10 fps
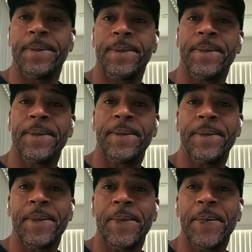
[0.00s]

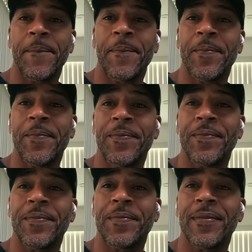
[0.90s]

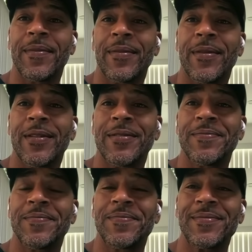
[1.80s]

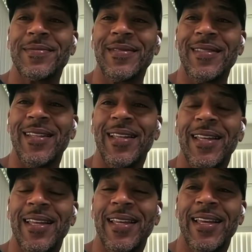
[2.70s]

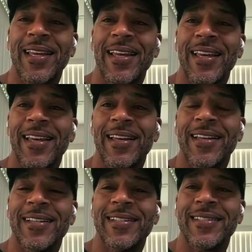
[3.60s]

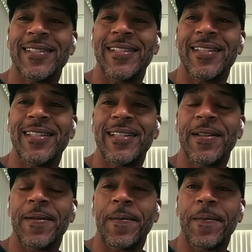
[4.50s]

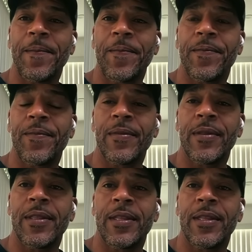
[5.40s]
(silent)